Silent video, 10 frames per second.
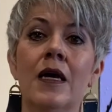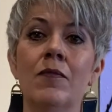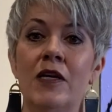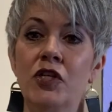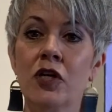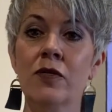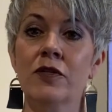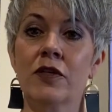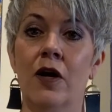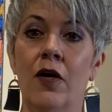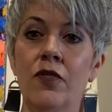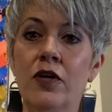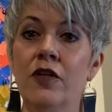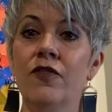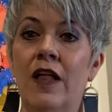My show is called The
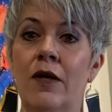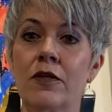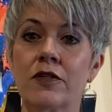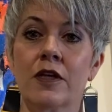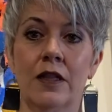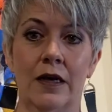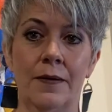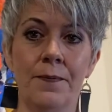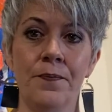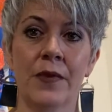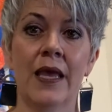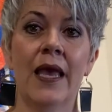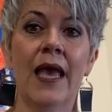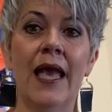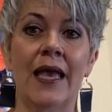Good Flowers Club,
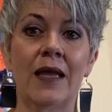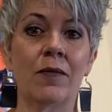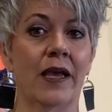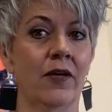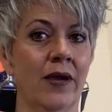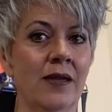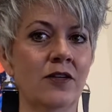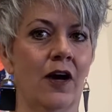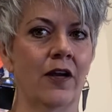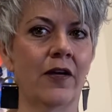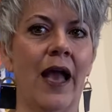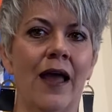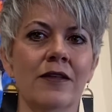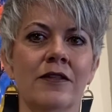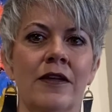and my granddaughter,
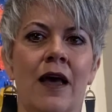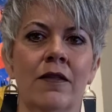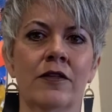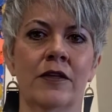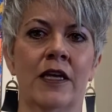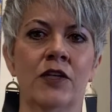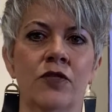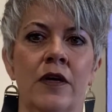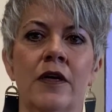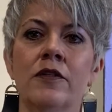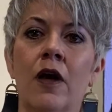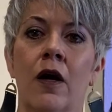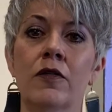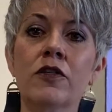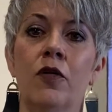Addison Alexandra, is
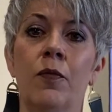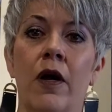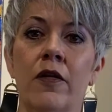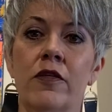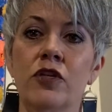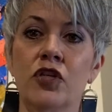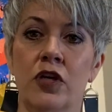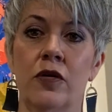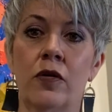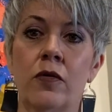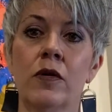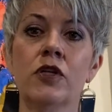also part of the show.